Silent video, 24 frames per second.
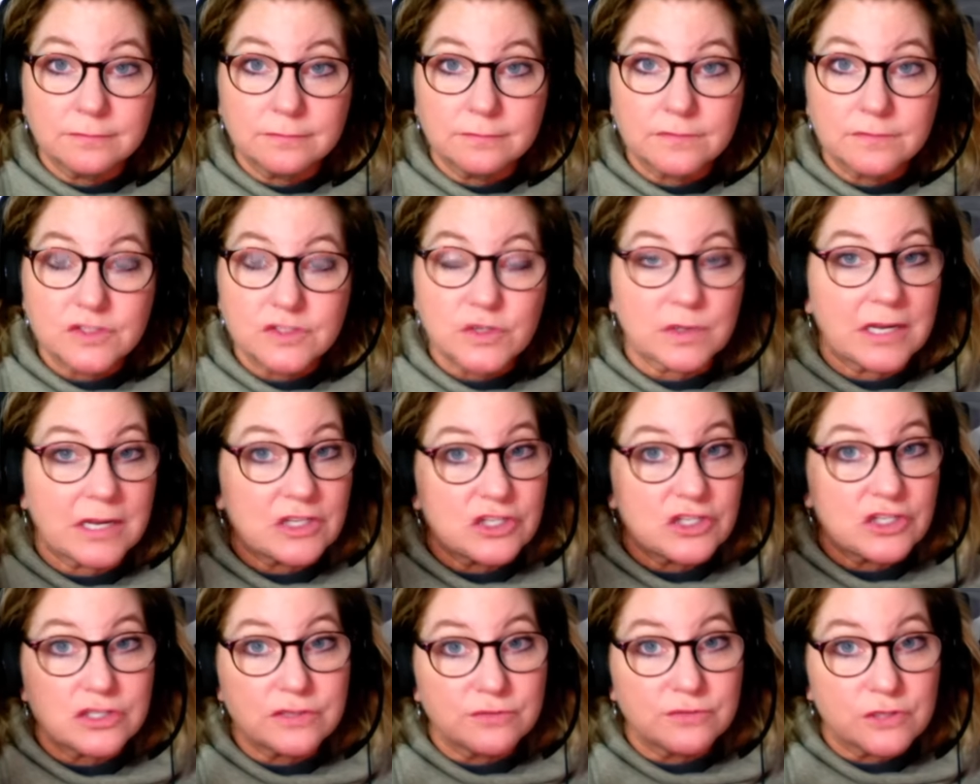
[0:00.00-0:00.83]
So not
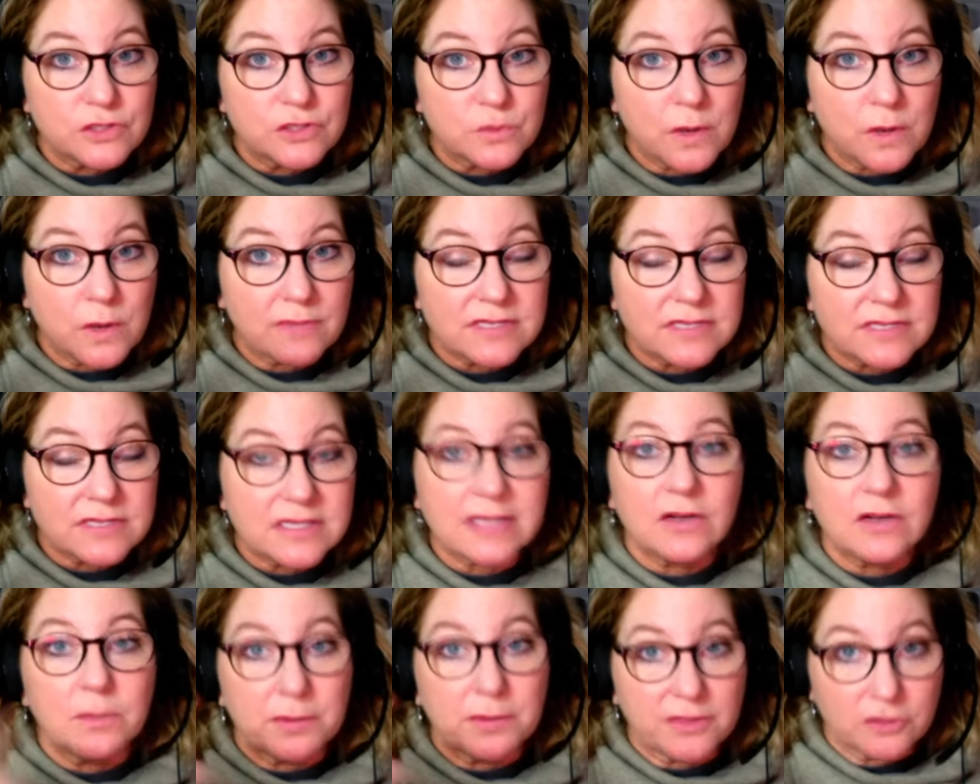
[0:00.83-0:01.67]
just the first wife is
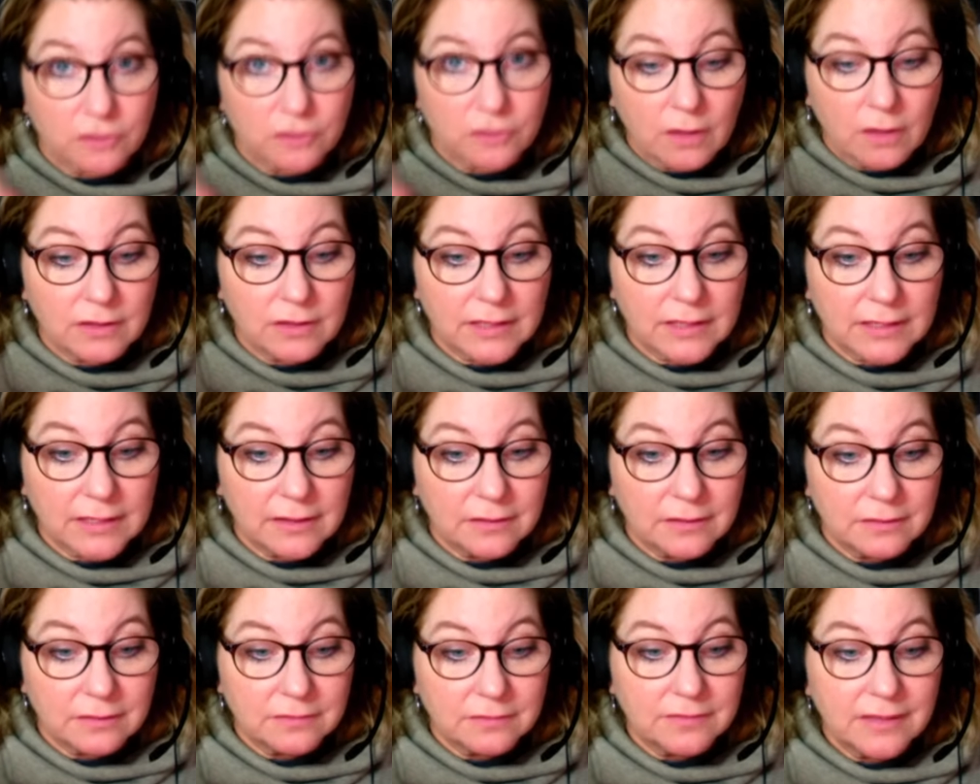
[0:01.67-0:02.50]
legal, but they're all
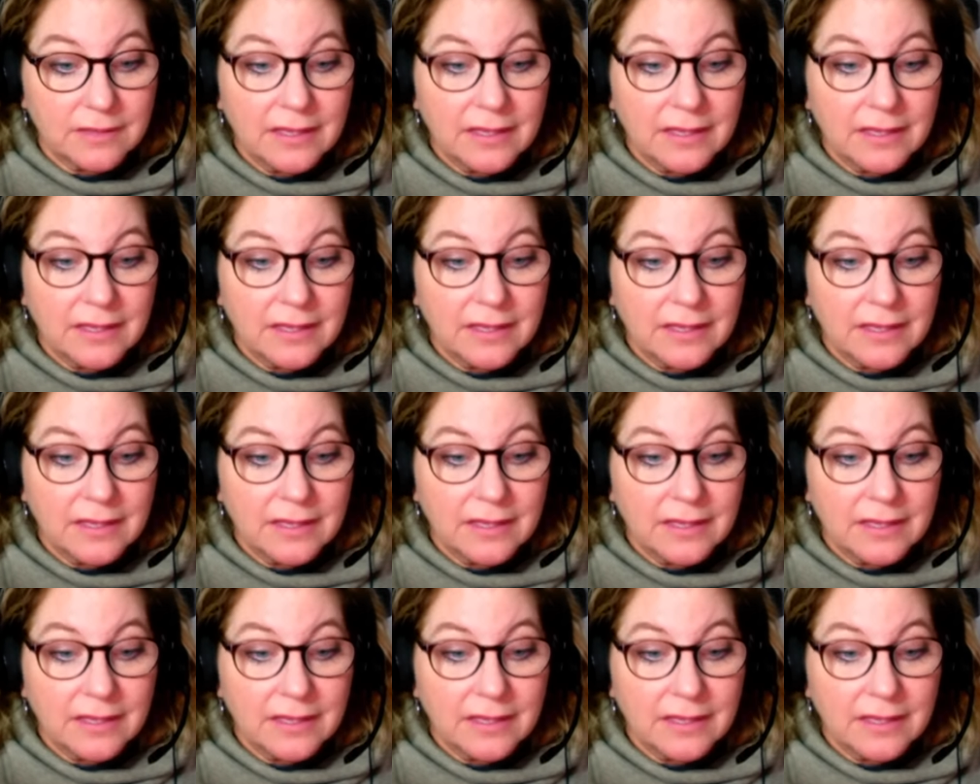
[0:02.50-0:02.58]
legal.